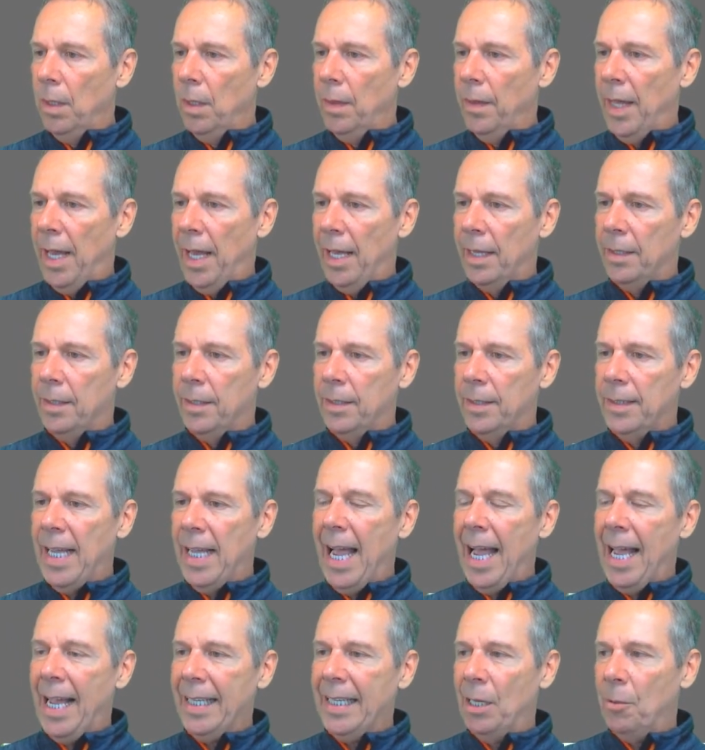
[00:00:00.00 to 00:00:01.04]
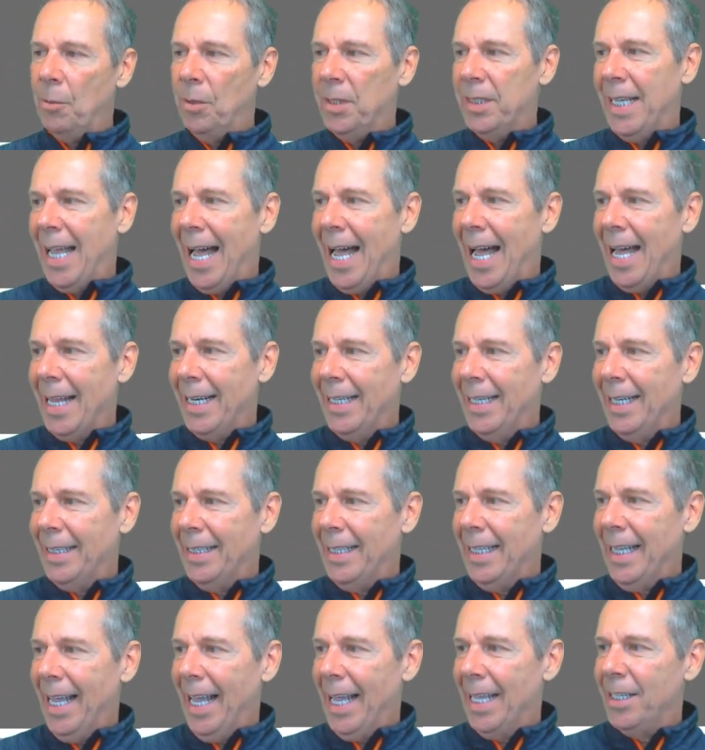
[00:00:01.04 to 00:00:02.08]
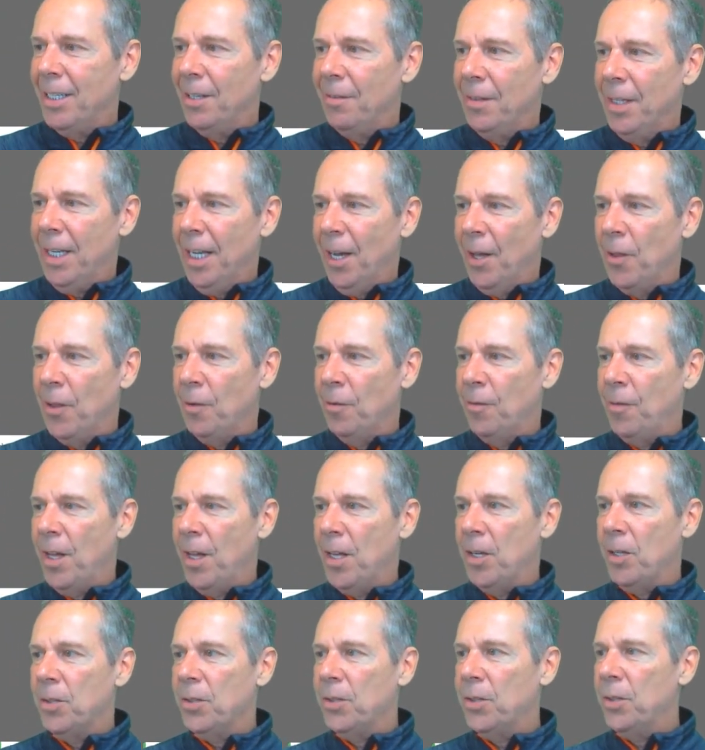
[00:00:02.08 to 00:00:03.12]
That tag that was added at the end of the other funnel.